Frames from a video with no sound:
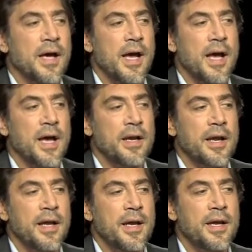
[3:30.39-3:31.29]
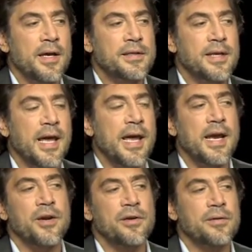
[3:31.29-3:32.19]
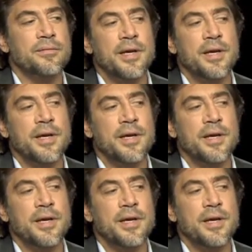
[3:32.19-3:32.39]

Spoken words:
and he's keen or